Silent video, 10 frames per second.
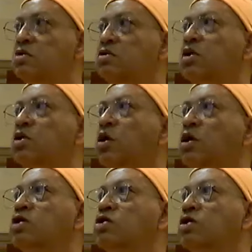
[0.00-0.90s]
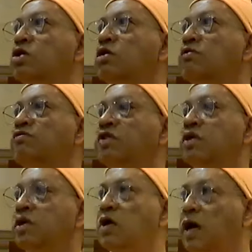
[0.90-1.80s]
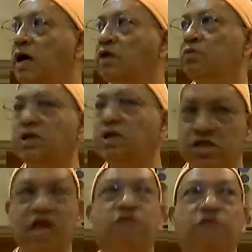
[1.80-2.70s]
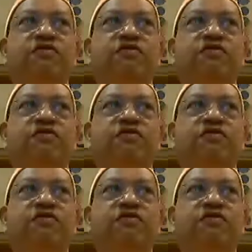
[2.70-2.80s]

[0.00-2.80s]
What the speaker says: to the knowledge of the Atman, the self.